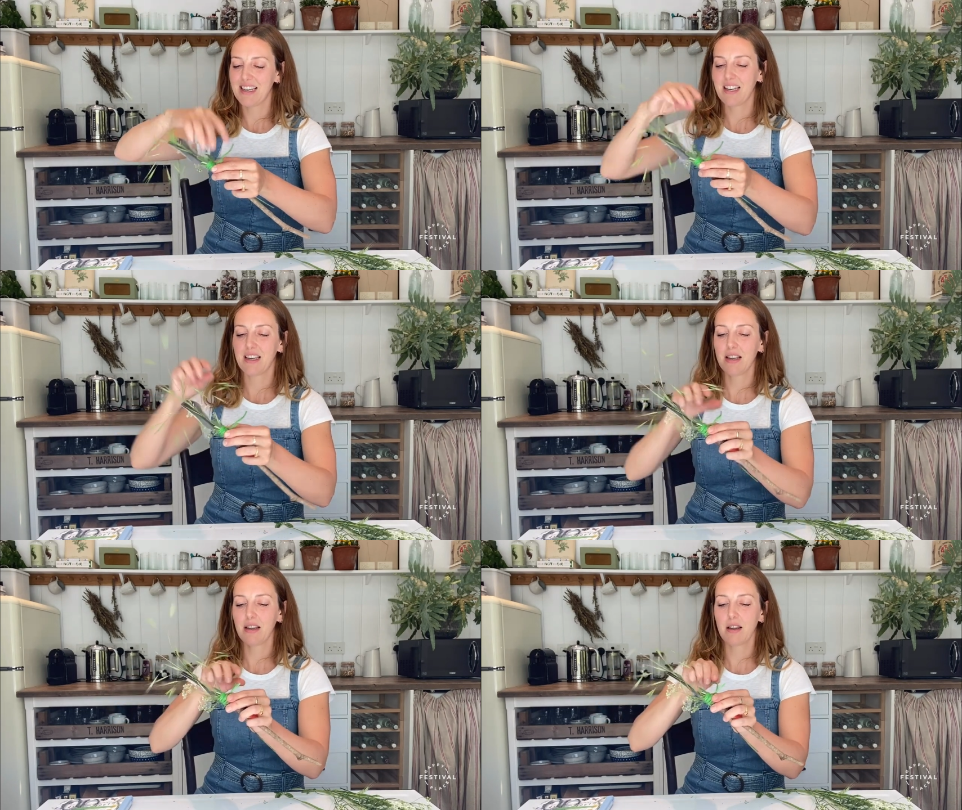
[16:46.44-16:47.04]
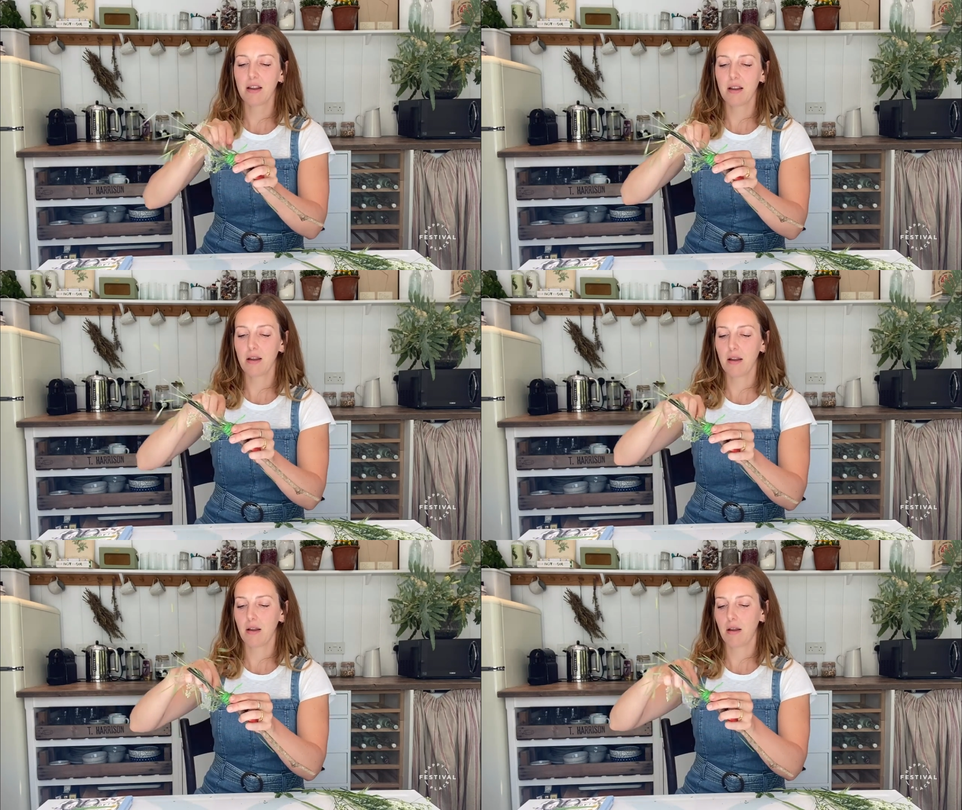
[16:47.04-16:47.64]

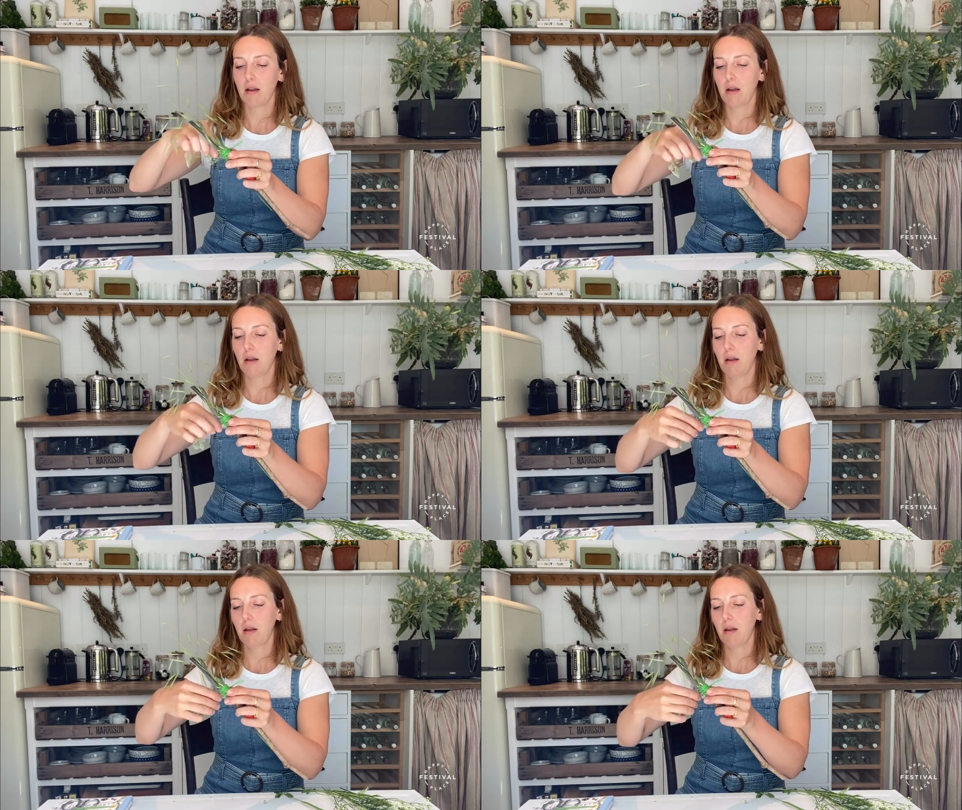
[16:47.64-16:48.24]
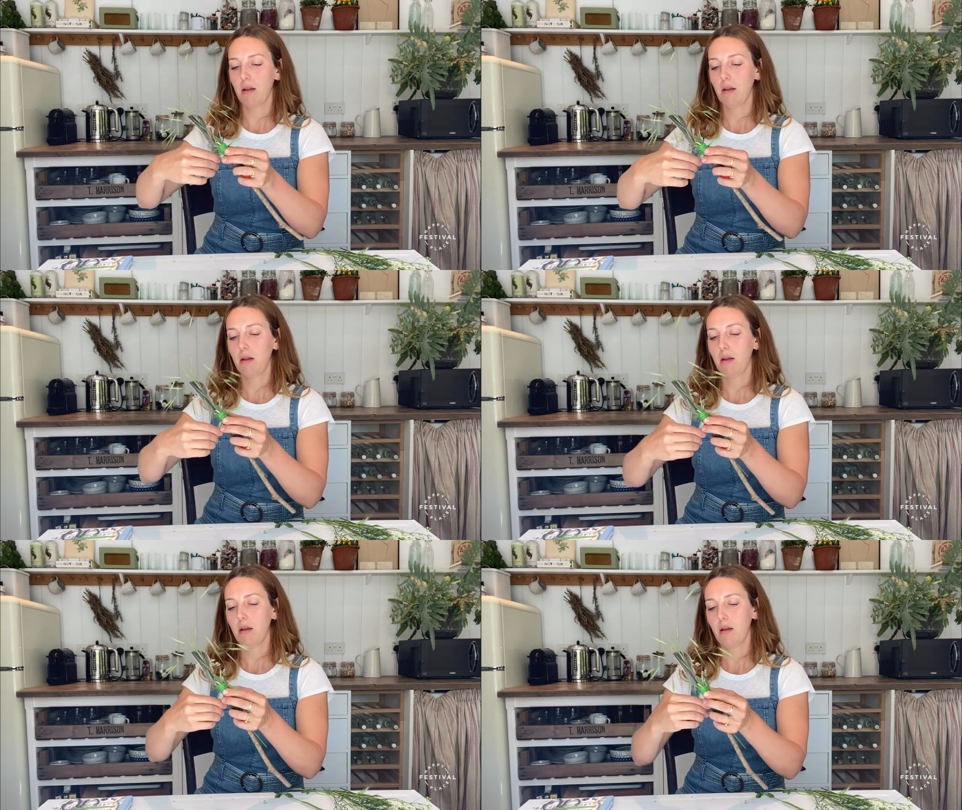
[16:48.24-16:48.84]

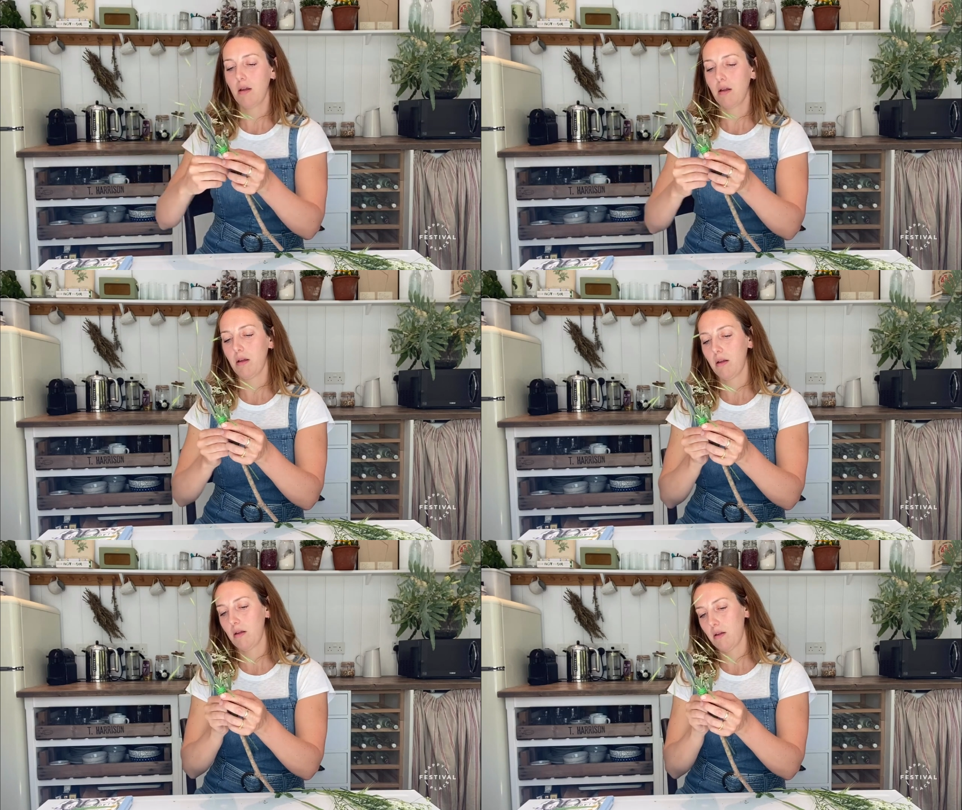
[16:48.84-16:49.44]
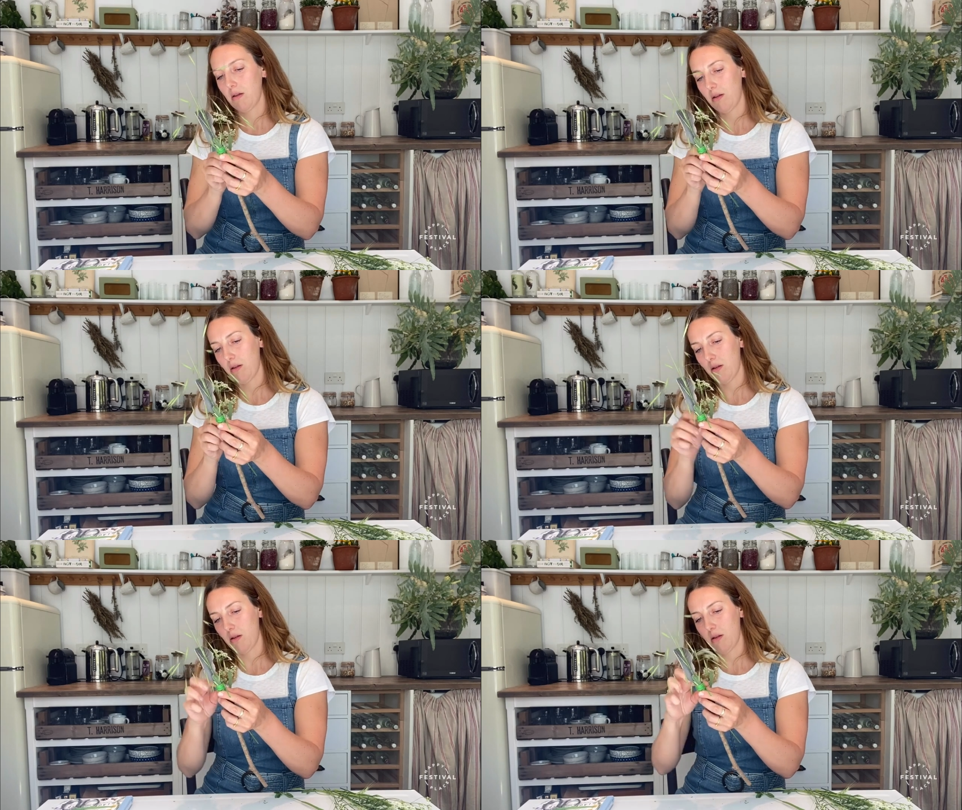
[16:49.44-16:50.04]

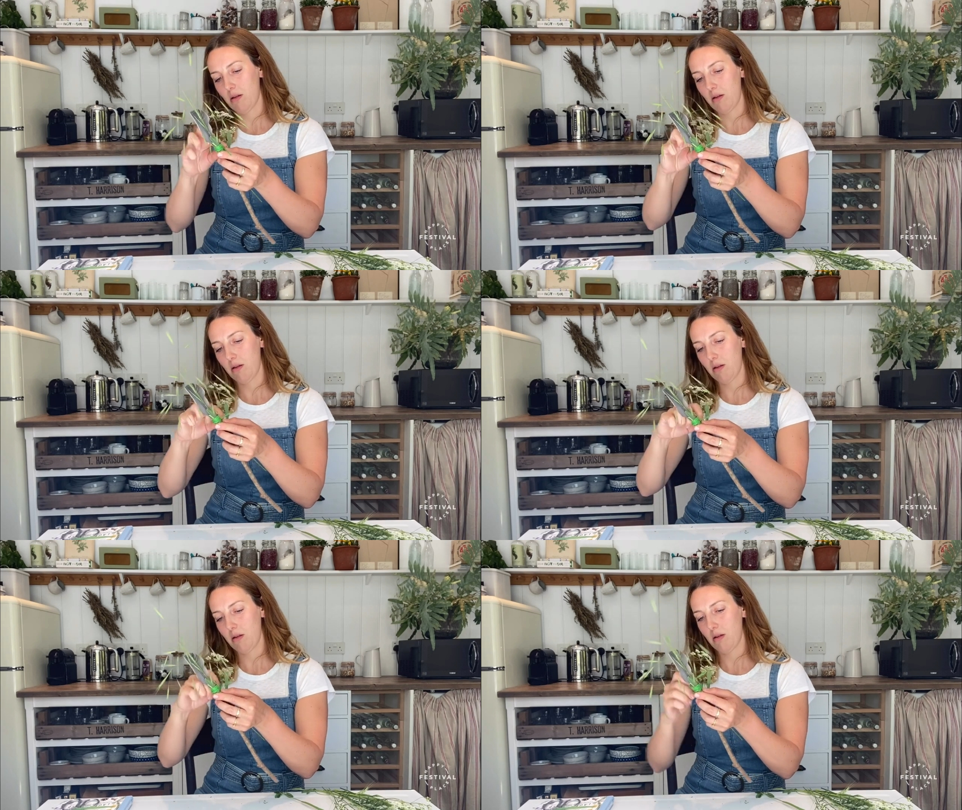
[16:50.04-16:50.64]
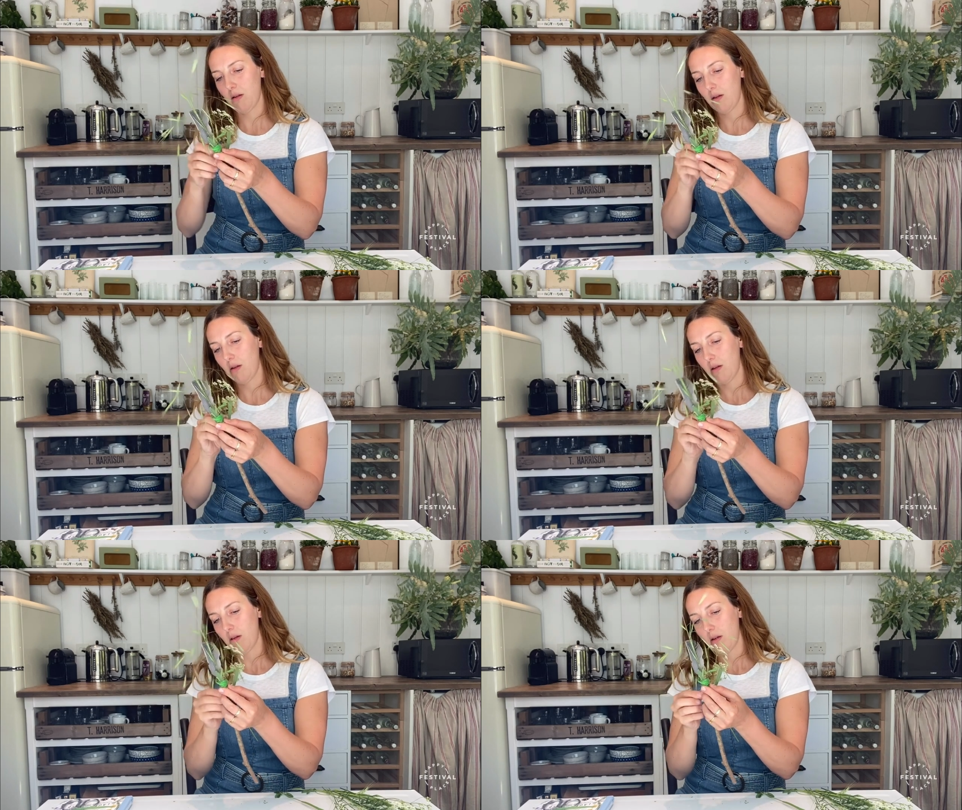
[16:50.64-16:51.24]

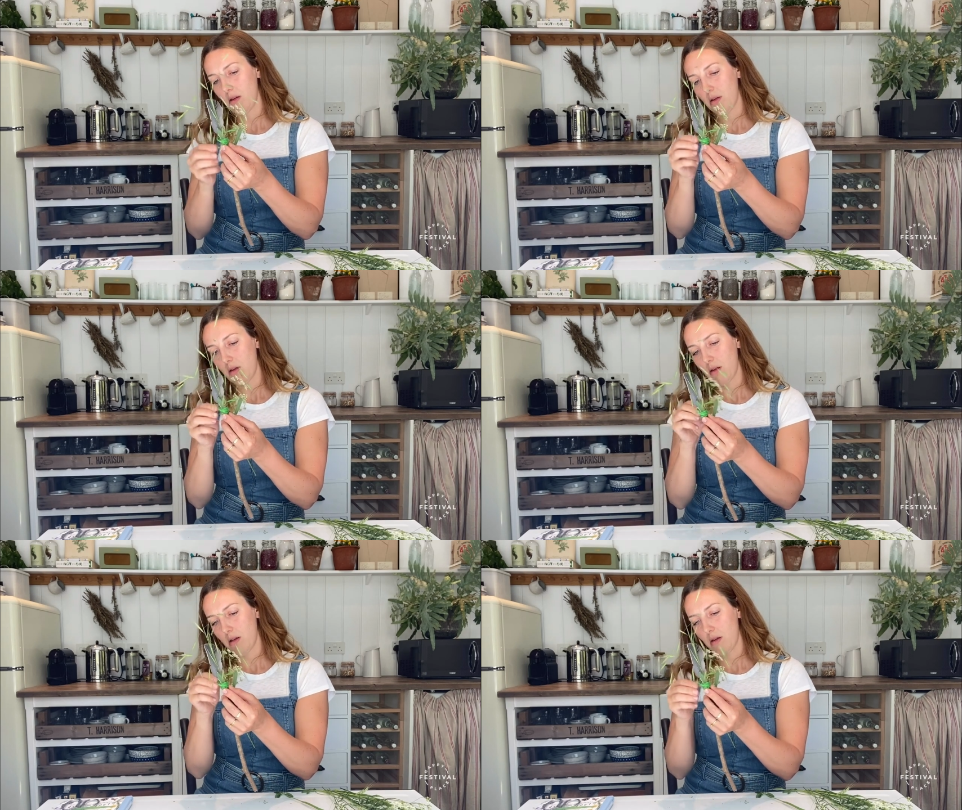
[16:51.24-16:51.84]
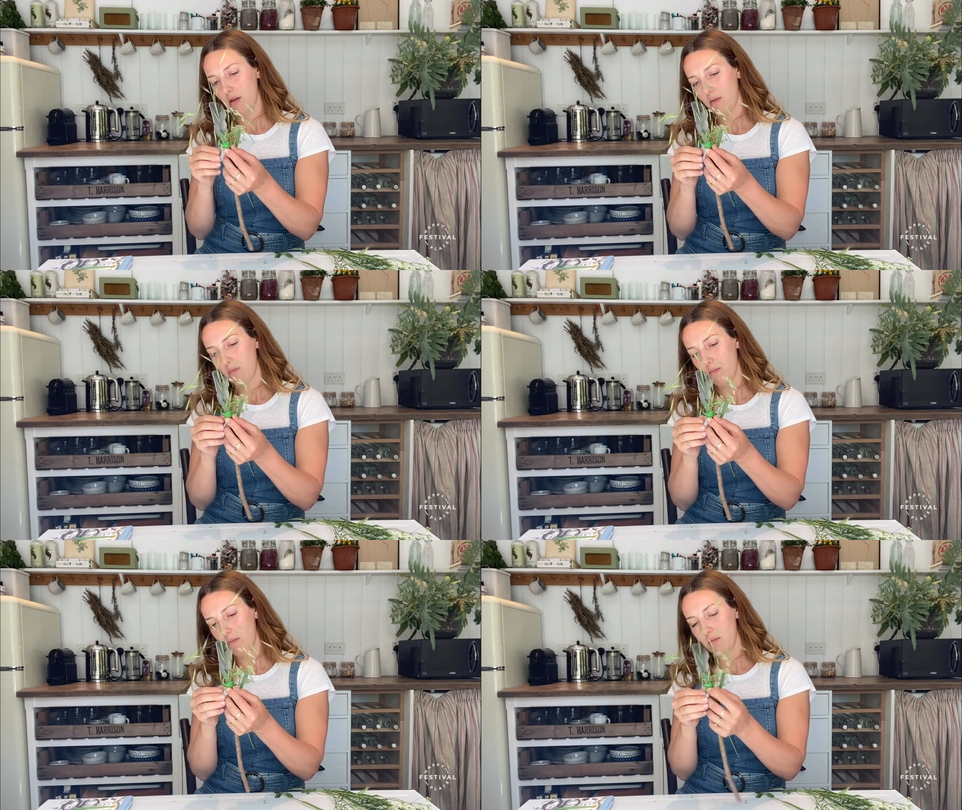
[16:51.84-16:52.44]

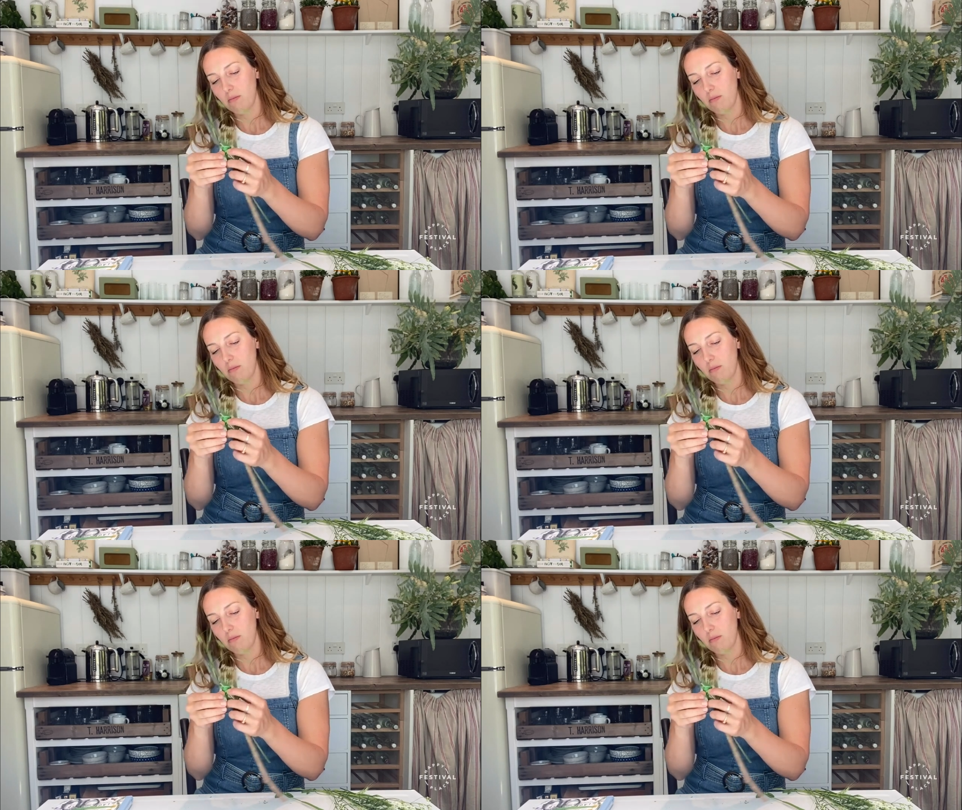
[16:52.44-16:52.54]
(silence)